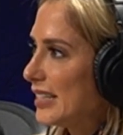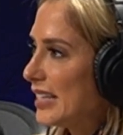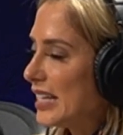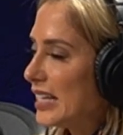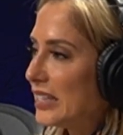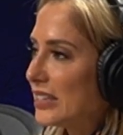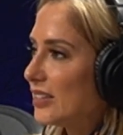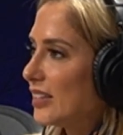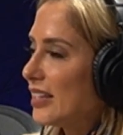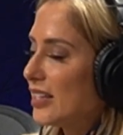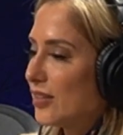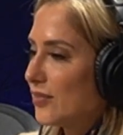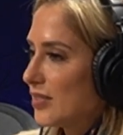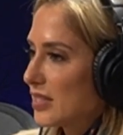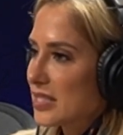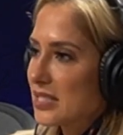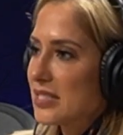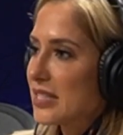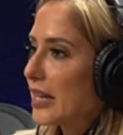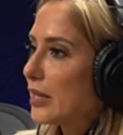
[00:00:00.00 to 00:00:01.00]
inkling of
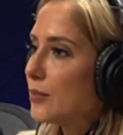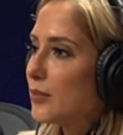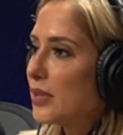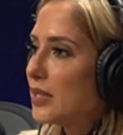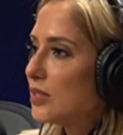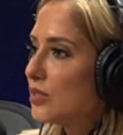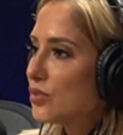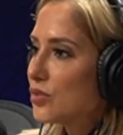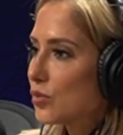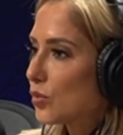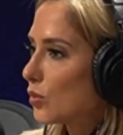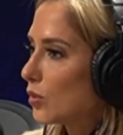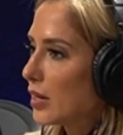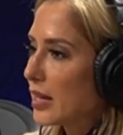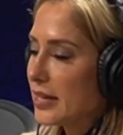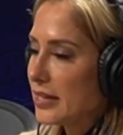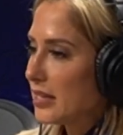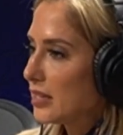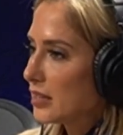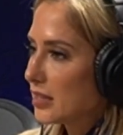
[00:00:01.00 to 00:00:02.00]
excitement or
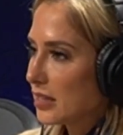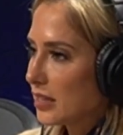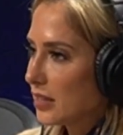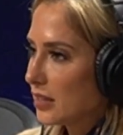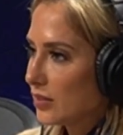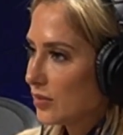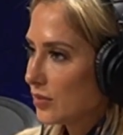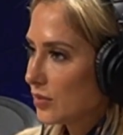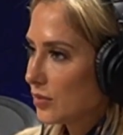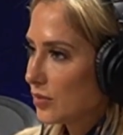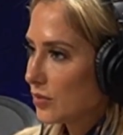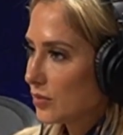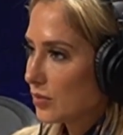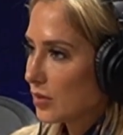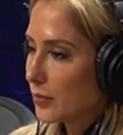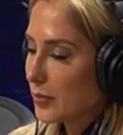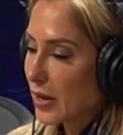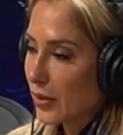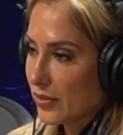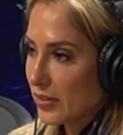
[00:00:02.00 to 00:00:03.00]
anything
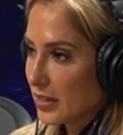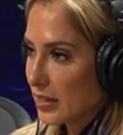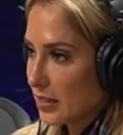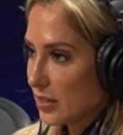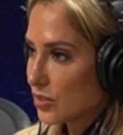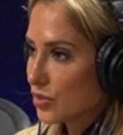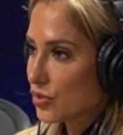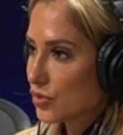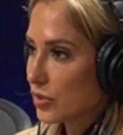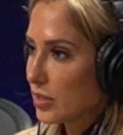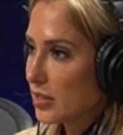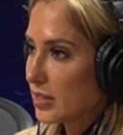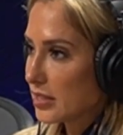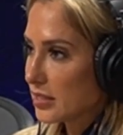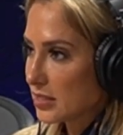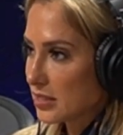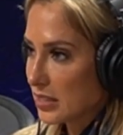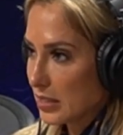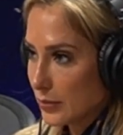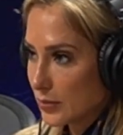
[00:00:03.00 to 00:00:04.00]
about the industry
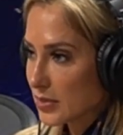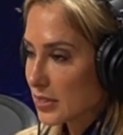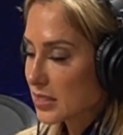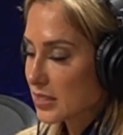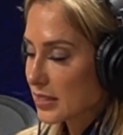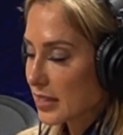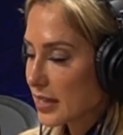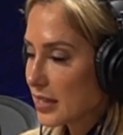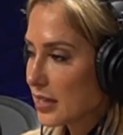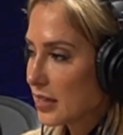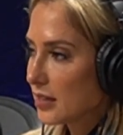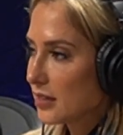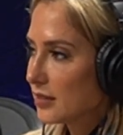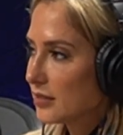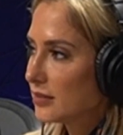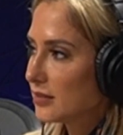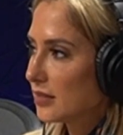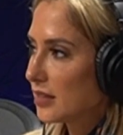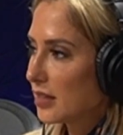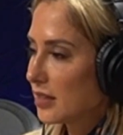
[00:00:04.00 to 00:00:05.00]
that seems
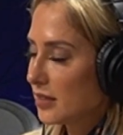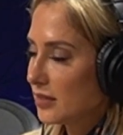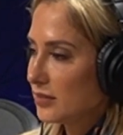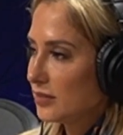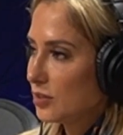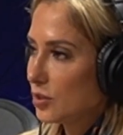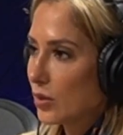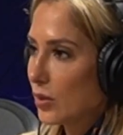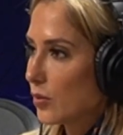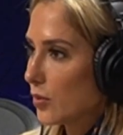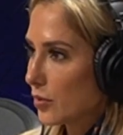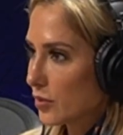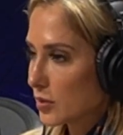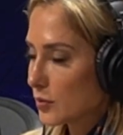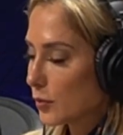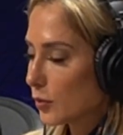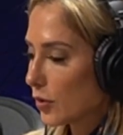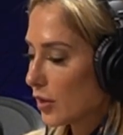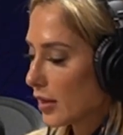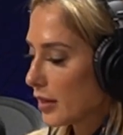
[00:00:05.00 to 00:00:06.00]
exciting, I want to
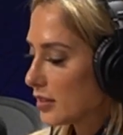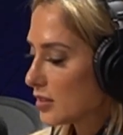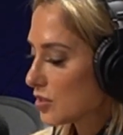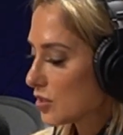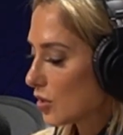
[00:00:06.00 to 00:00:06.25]
explore it.